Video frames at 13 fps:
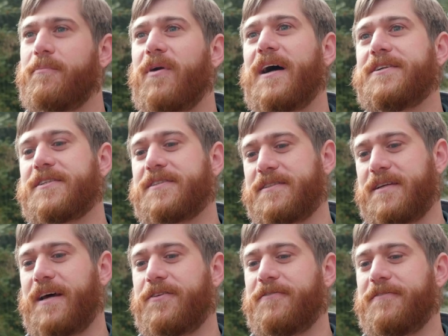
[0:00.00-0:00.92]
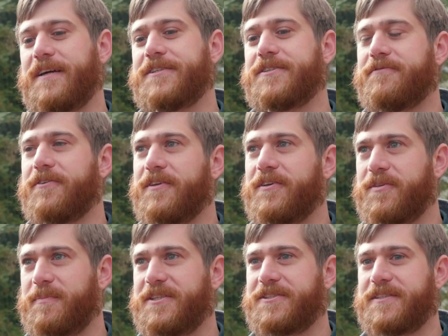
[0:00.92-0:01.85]
projects in conservation for this
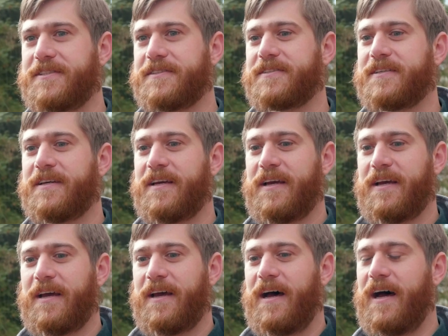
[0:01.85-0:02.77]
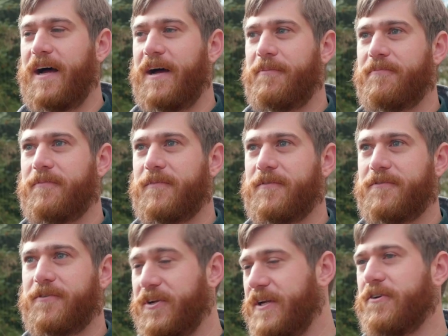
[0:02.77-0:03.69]
species
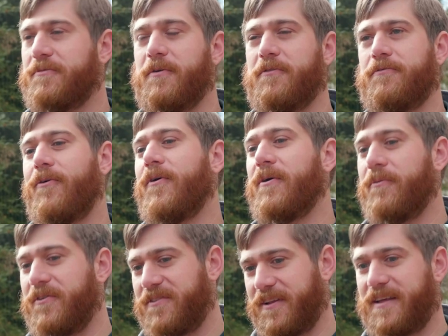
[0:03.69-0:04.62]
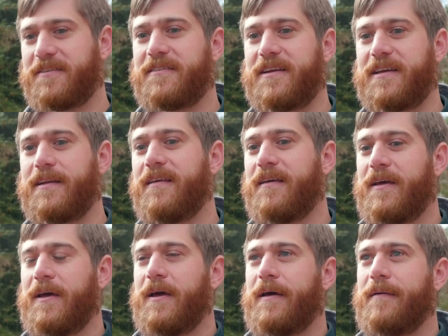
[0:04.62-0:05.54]
for years before it was listed,
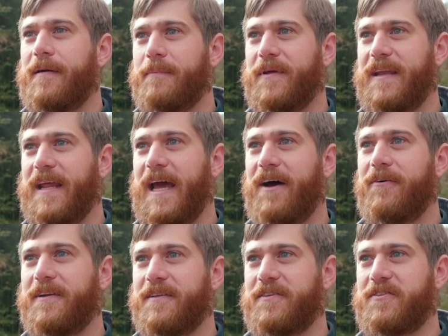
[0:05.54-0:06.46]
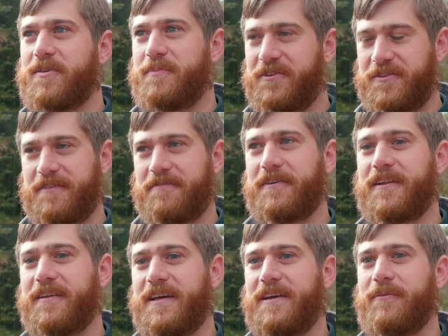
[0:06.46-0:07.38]
but now it is
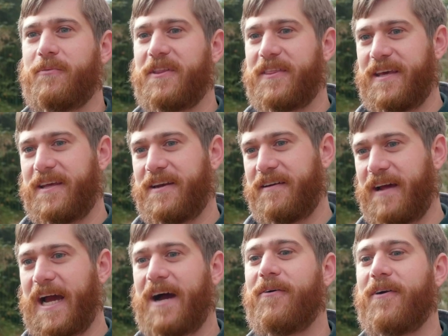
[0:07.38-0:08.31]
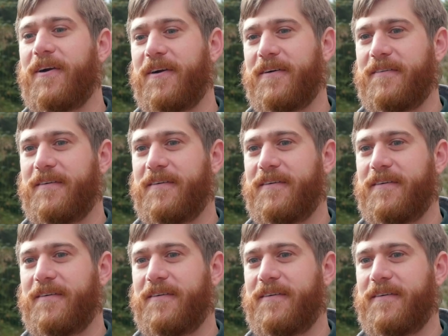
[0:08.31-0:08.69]
specifically within our